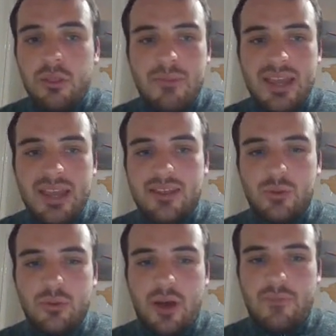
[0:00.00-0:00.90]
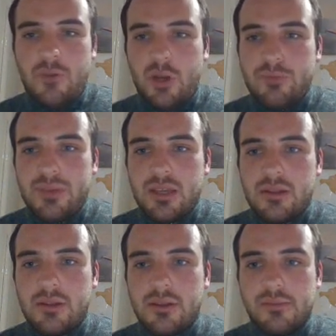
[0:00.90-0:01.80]
The main signals are follow
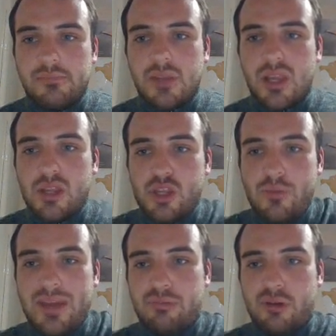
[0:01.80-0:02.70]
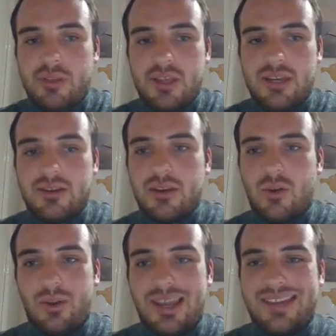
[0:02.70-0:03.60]
me, you may proceed,
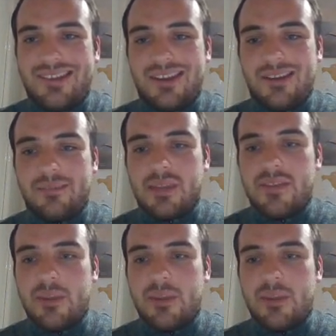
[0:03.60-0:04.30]
or land here.